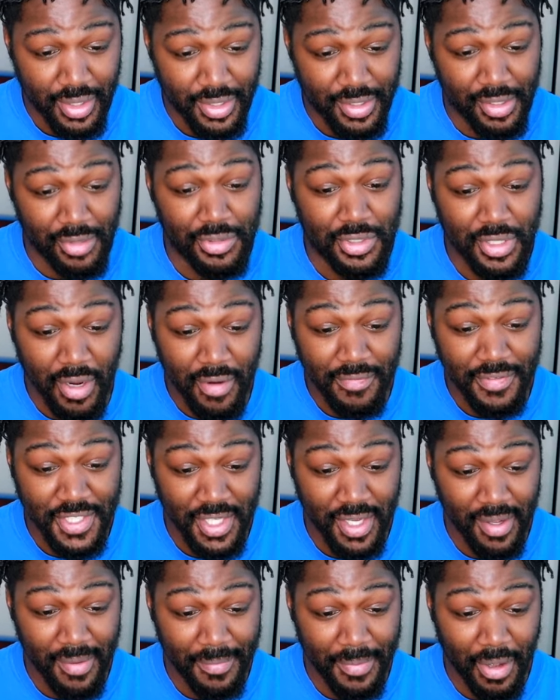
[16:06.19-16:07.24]
So surfs
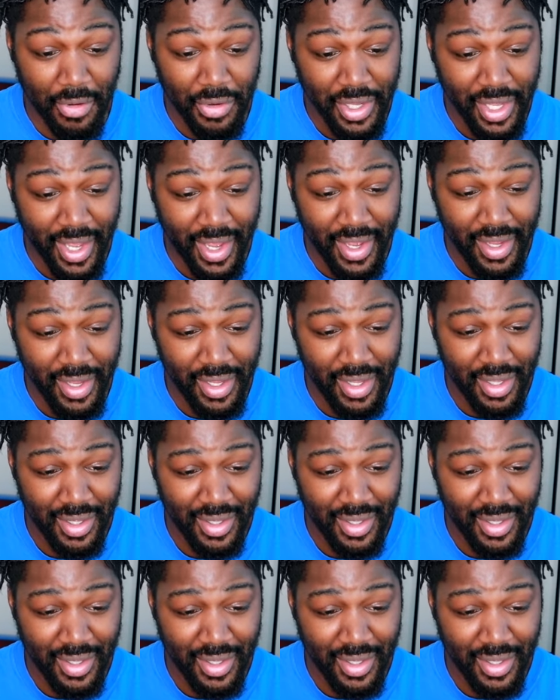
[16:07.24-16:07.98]
up? Okay.